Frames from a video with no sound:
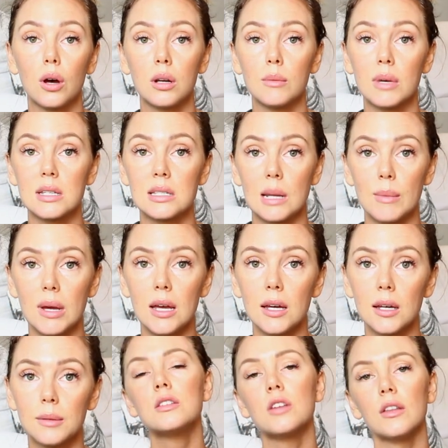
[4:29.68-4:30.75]
in my
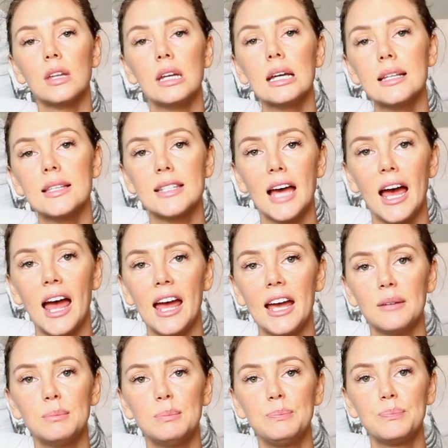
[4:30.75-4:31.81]
stomach. So the next
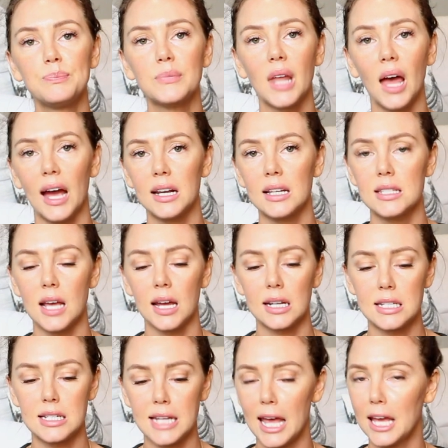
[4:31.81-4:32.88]
day, I
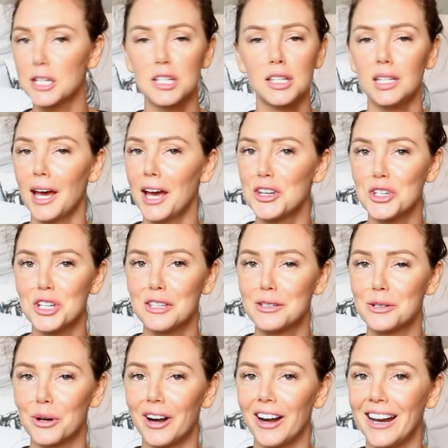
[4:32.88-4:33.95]
decided to take it to the IG
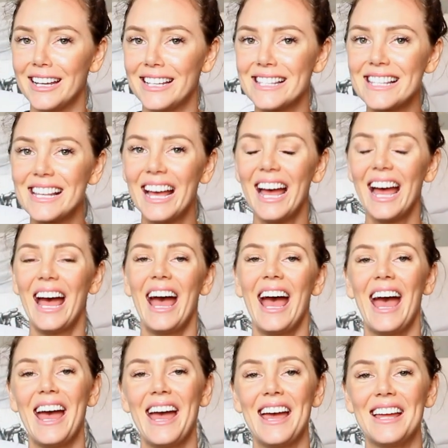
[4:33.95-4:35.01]
stories
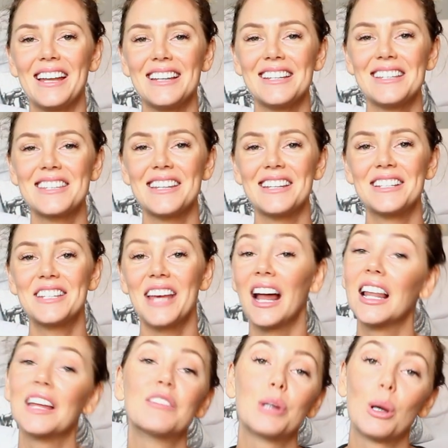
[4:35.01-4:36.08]
and
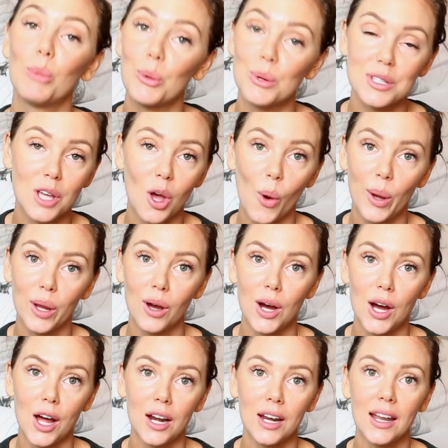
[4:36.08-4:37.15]
tell everyone what was going
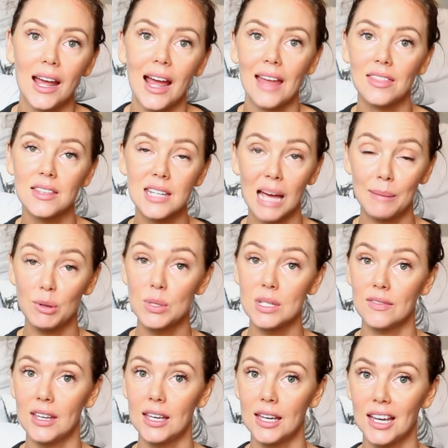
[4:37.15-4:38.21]
on. At the time I
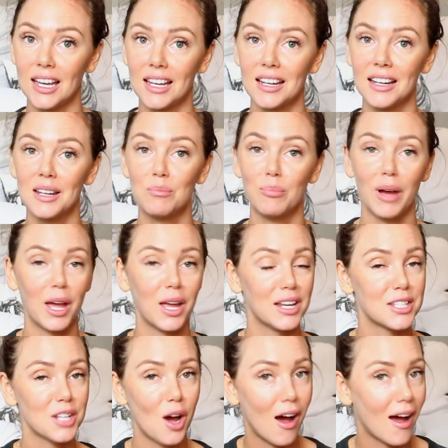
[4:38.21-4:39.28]
was vegan, my
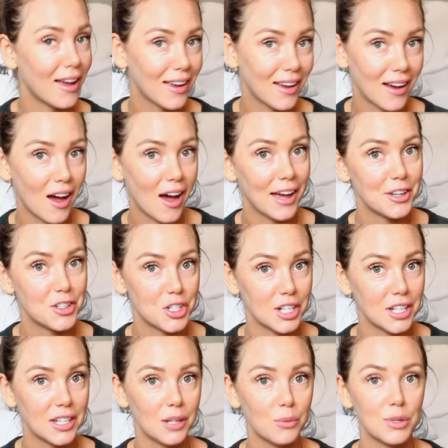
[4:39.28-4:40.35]
entire
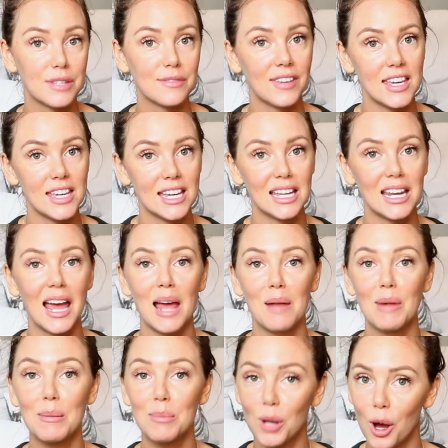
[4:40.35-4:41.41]
IG was vegan
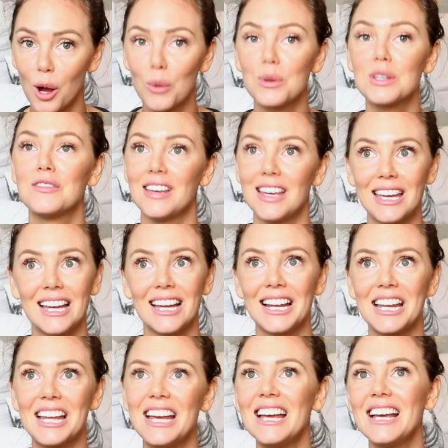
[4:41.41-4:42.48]
and my blog was
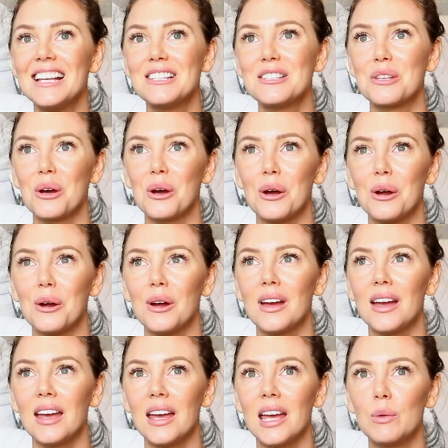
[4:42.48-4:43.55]
vegan. So
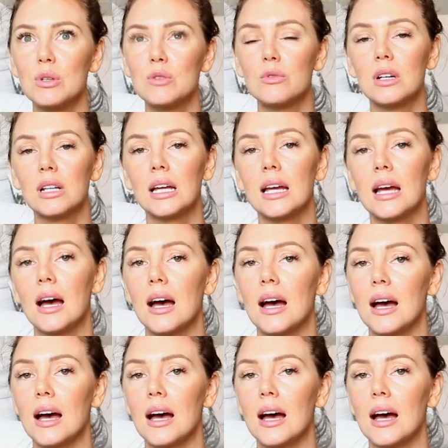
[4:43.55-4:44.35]
it was really